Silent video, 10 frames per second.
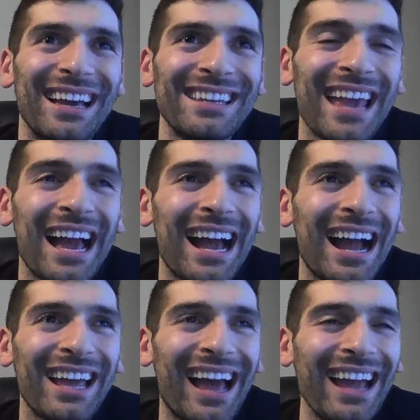Yeah,
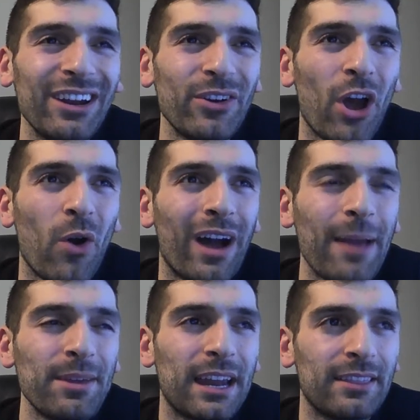I don't know.
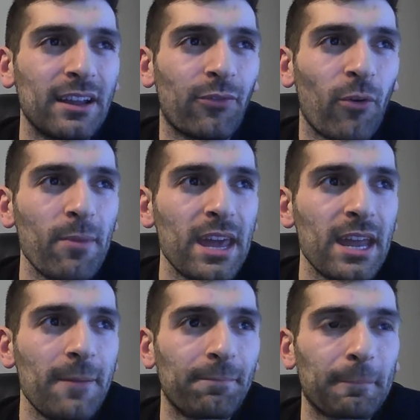I mean, I think for
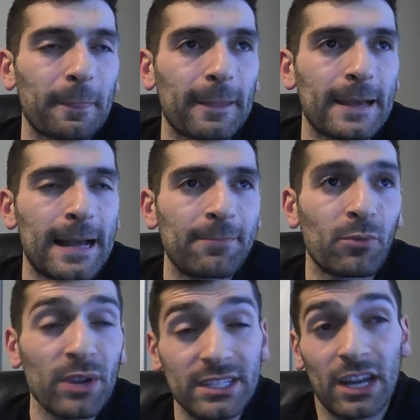me, the
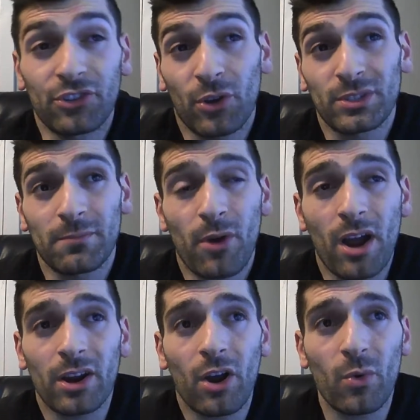reason I chose the
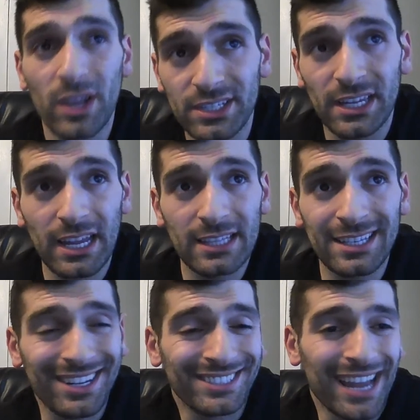Bronco was it's
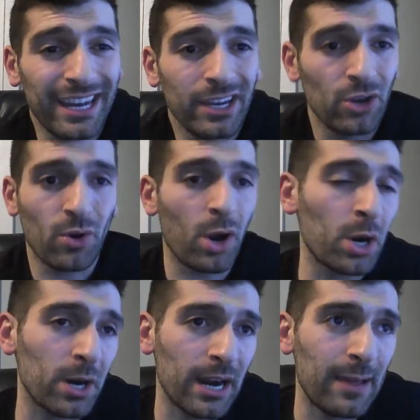an exciting new car.